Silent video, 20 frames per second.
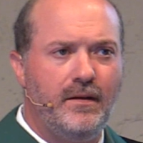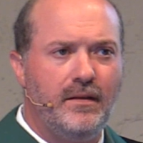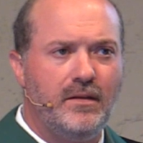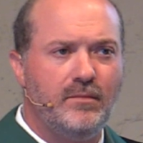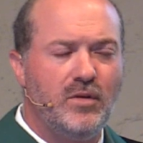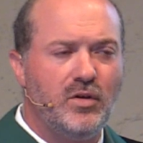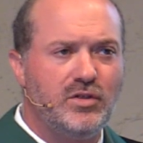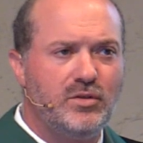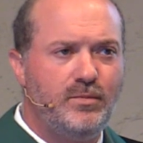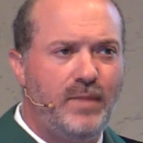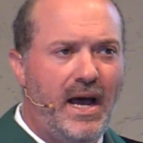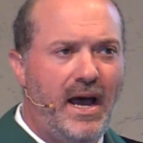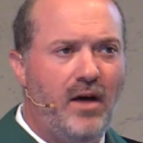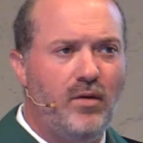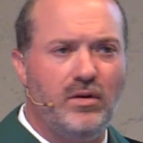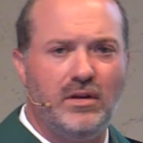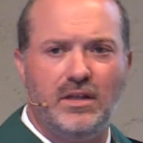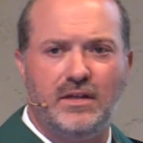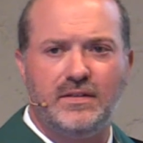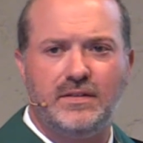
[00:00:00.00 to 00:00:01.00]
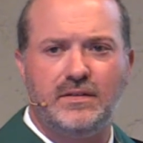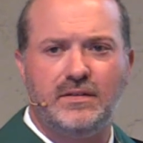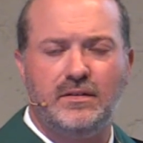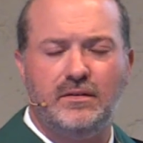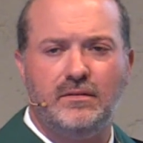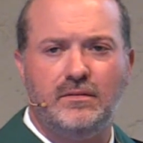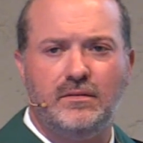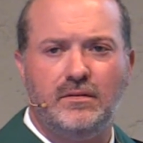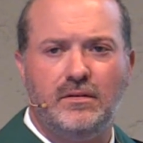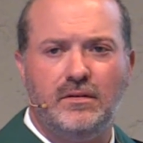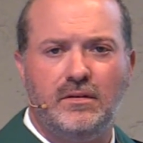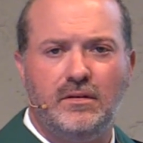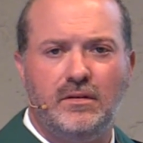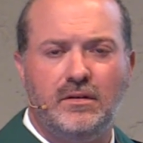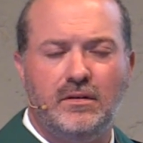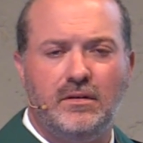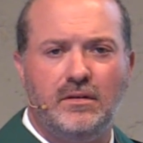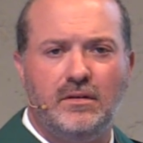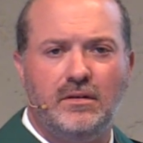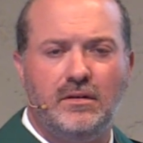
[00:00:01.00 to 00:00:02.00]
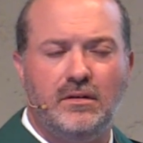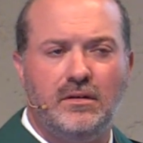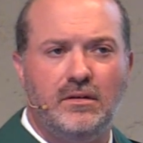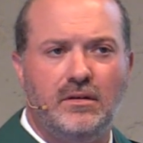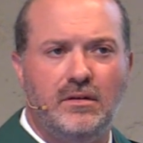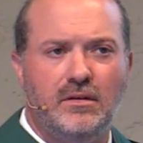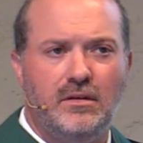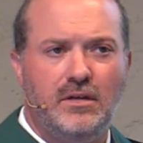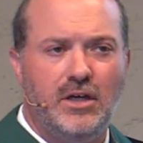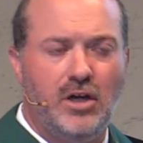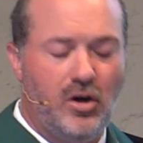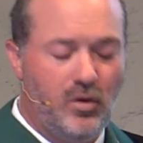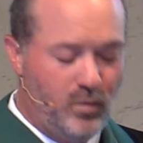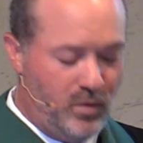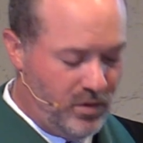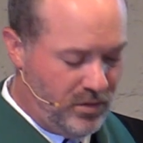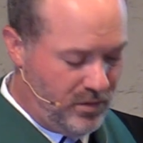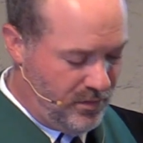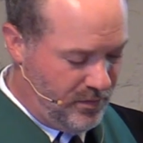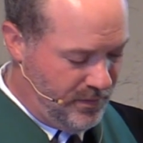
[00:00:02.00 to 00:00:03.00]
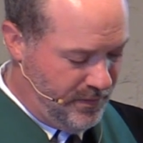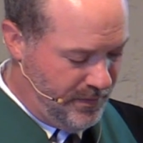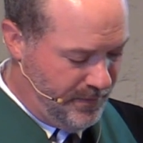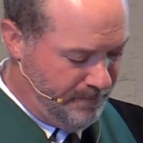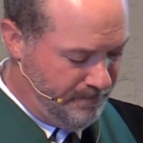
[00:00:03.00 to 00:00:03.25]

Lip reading: the most powerless in our world.